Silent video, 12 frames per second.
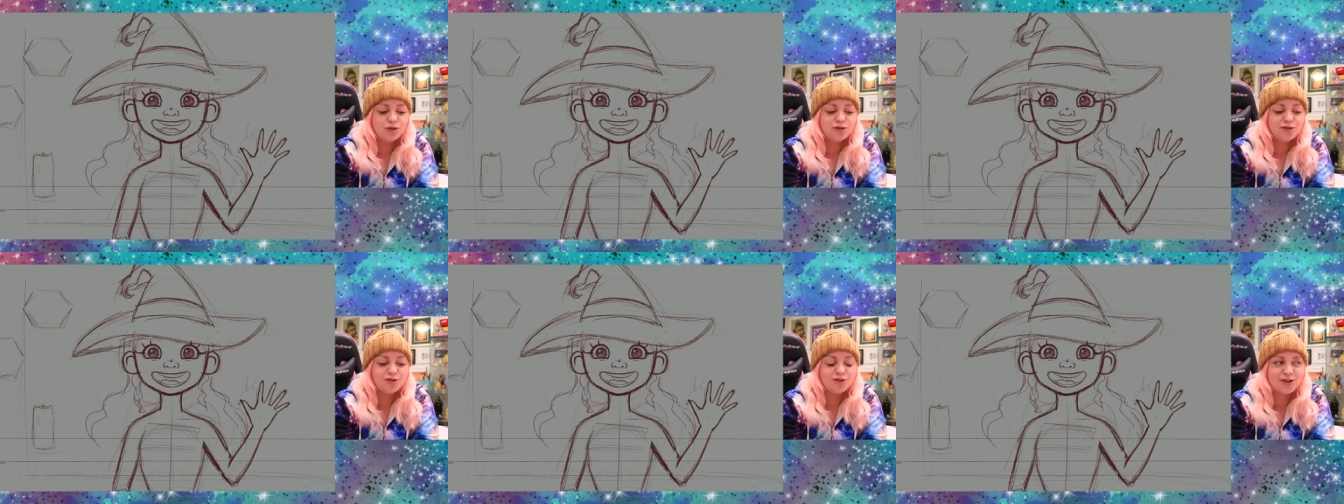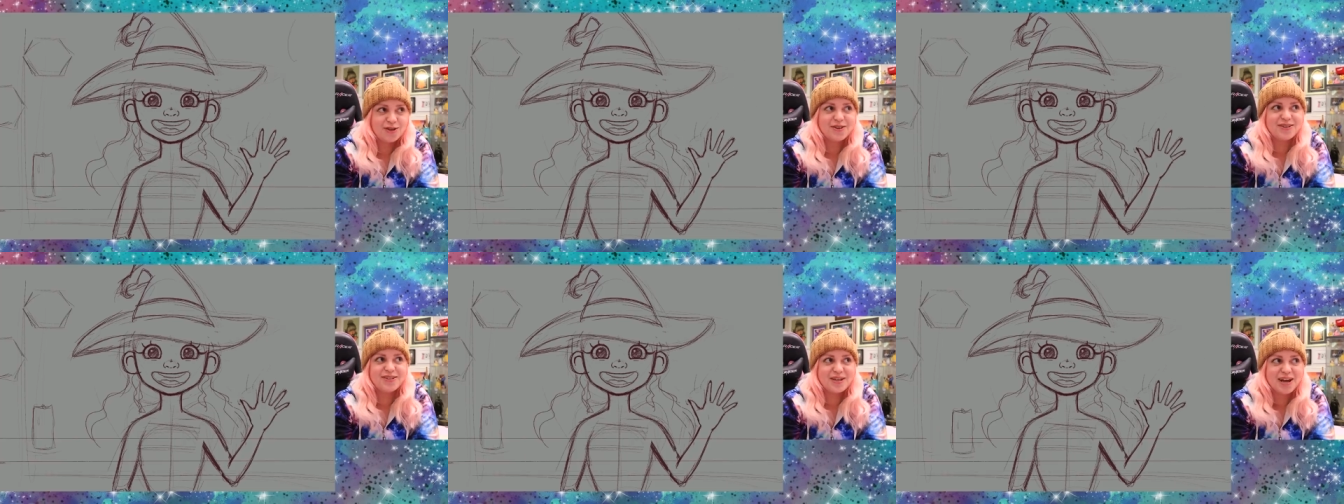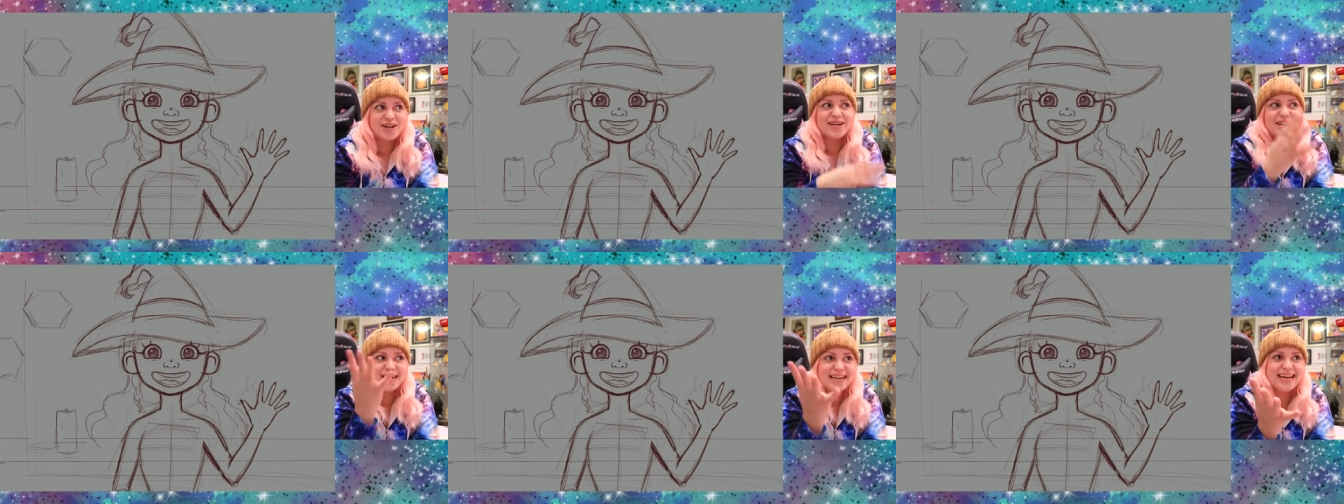So
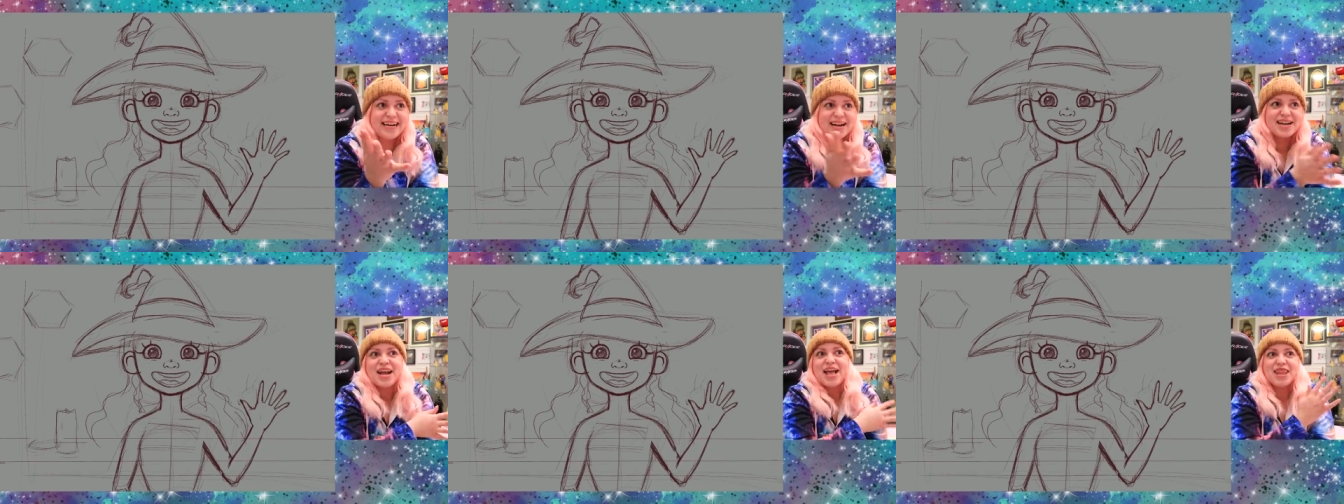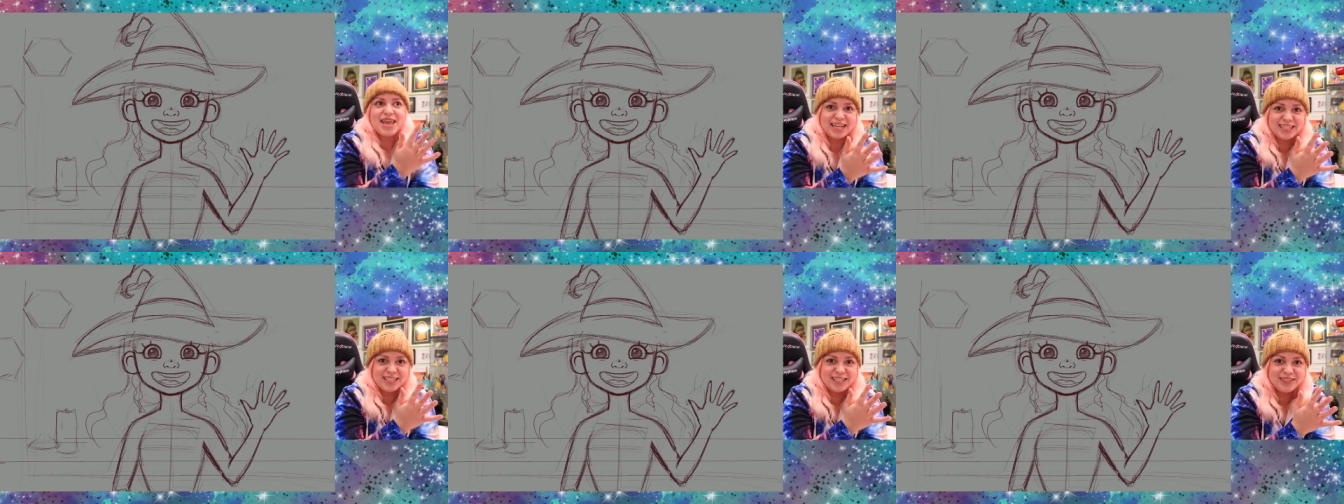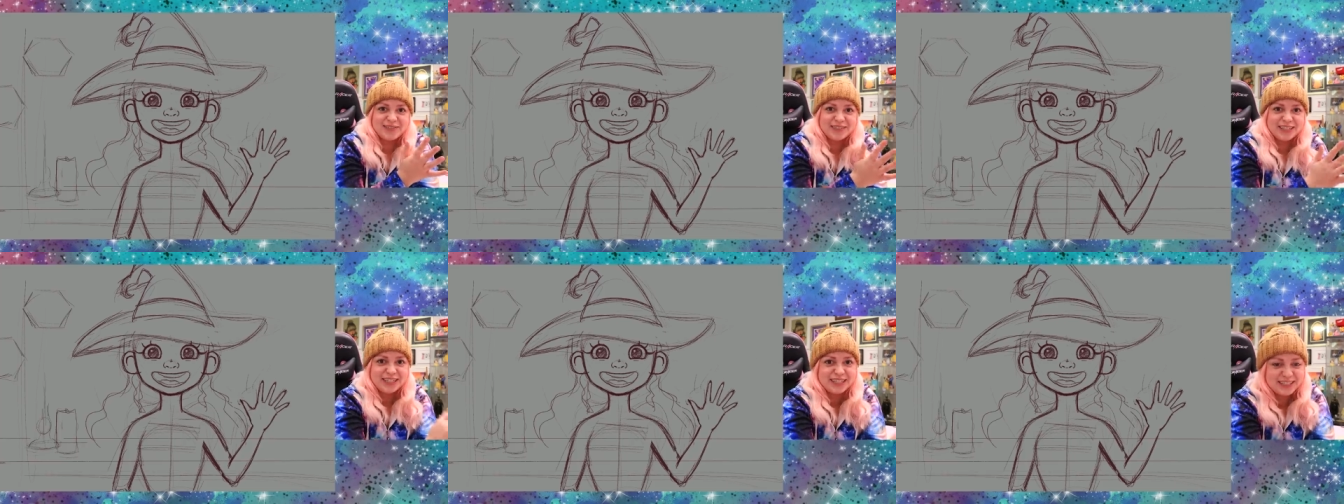technically, that still
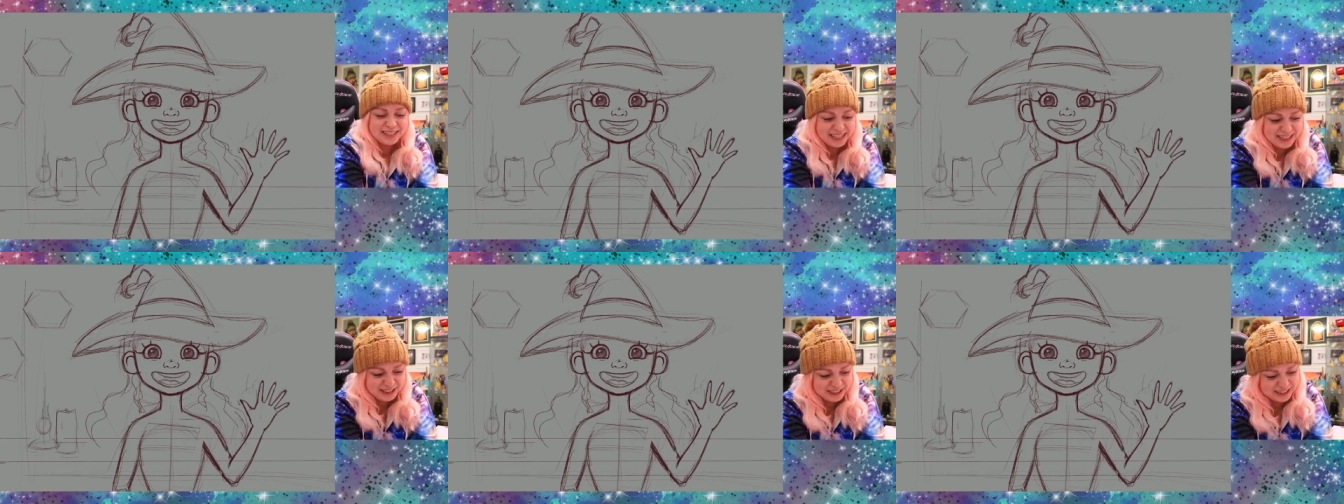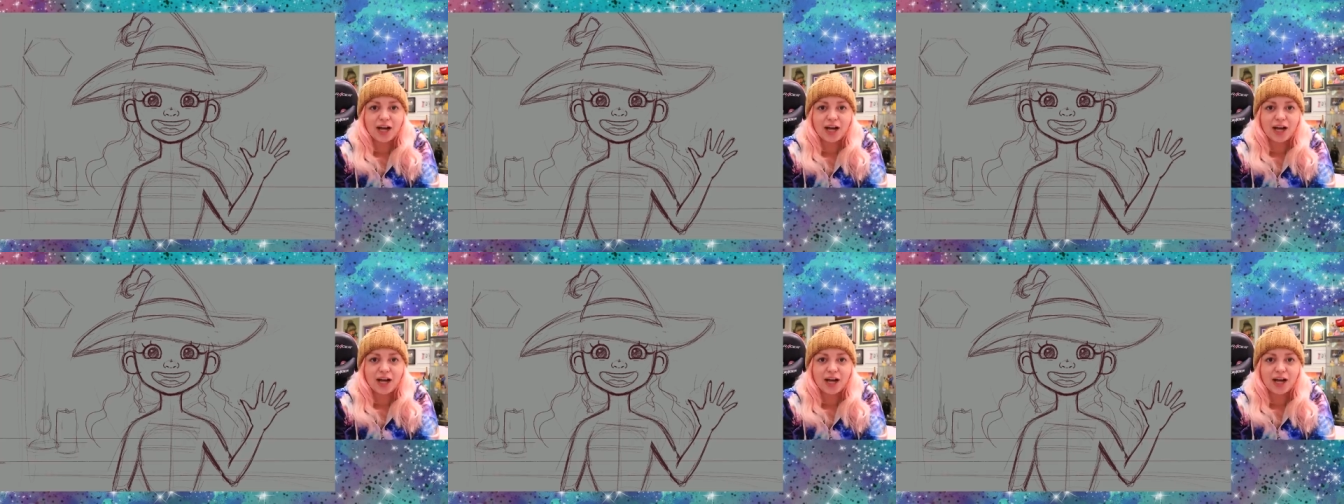works.